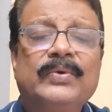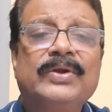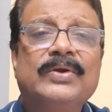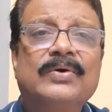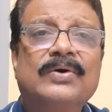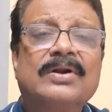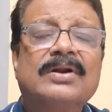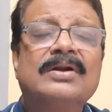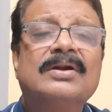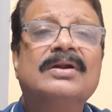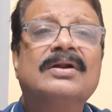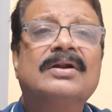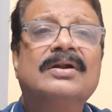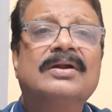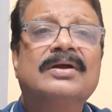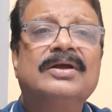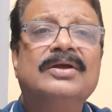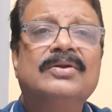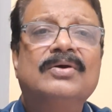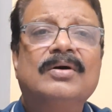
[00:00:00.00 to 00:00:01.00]
your,
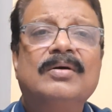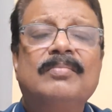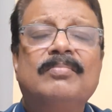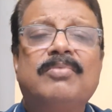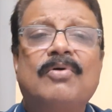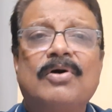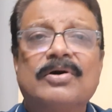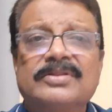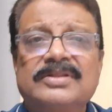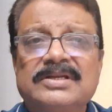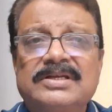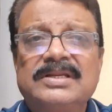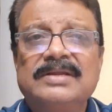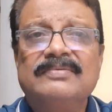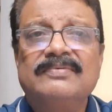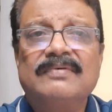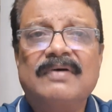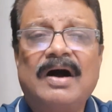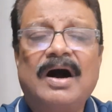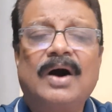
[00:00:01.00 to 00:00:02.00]

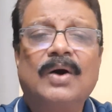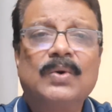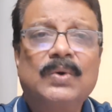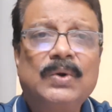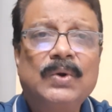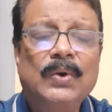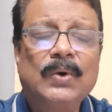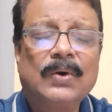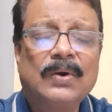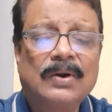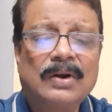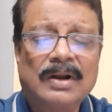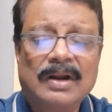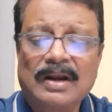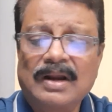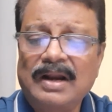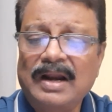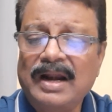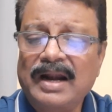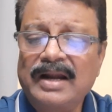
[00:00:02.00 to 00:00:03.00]
positive outlook
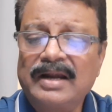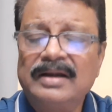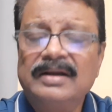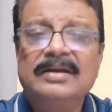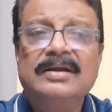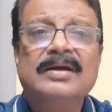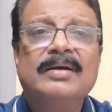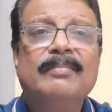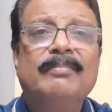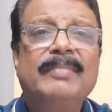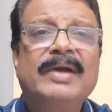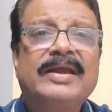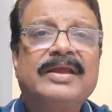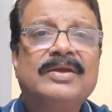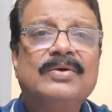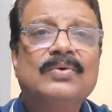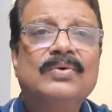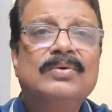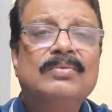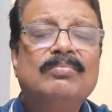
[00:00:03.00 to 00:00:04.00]
and make
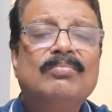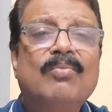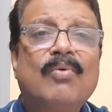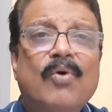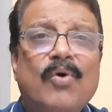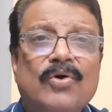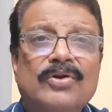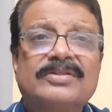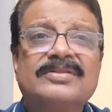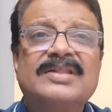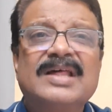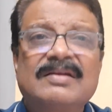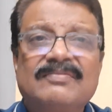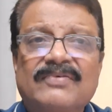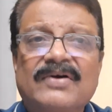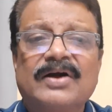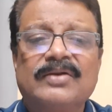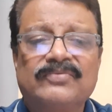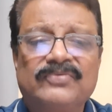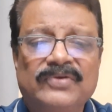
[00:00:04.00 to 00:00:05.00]
you more
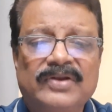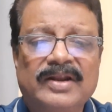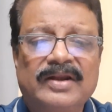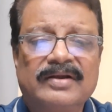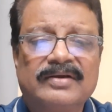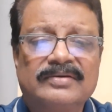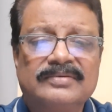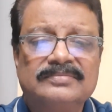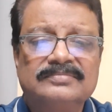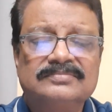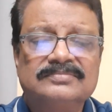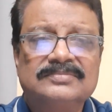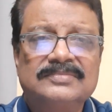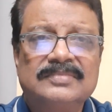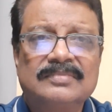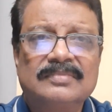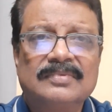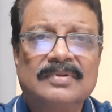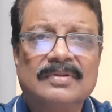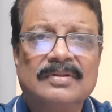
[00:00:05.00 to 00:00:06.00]
self-confident.
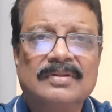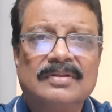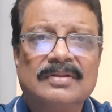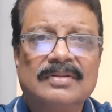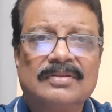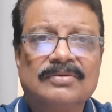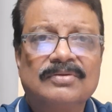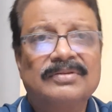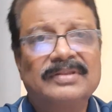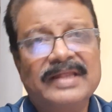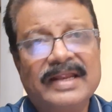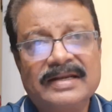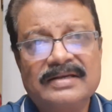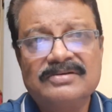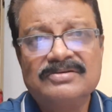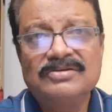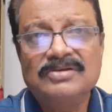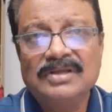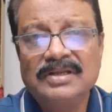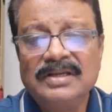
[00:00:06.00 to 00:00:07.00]
So,
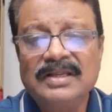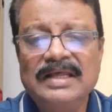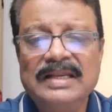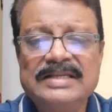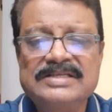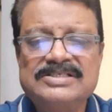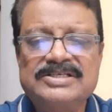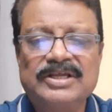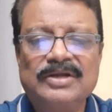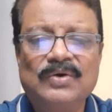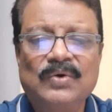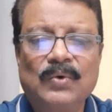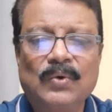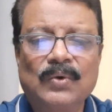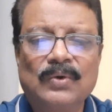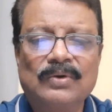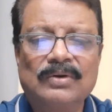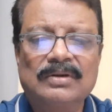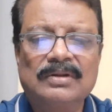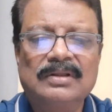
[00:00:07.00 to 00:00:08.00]
set realistic
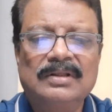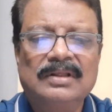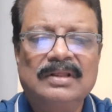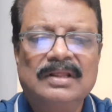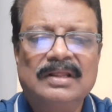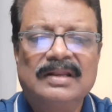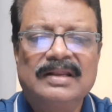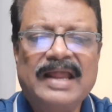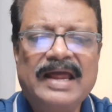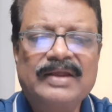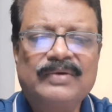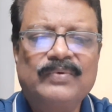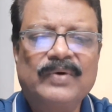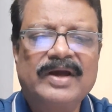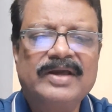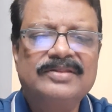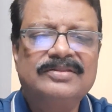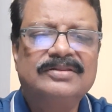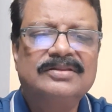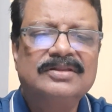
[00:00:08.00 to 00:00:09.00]
goal.
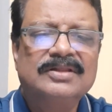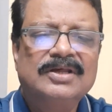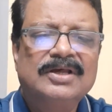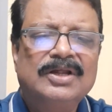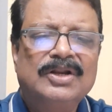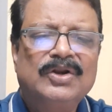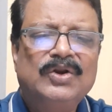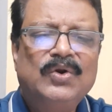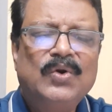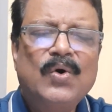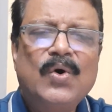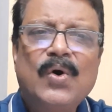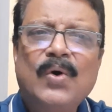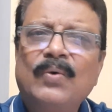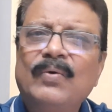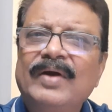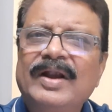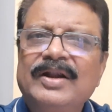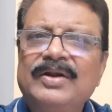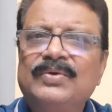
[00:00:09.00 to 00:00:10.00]
Likewise, know
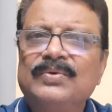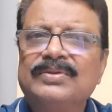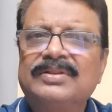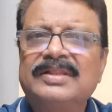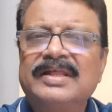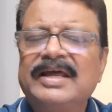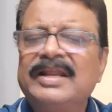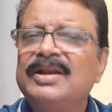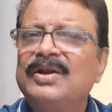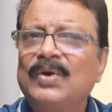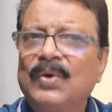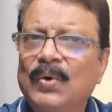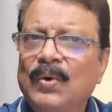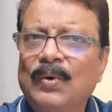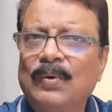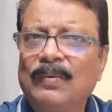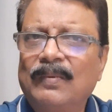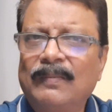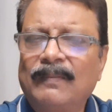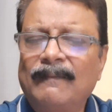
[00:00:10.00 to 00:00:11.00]
when to say
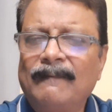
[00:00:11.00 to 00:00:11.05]
no,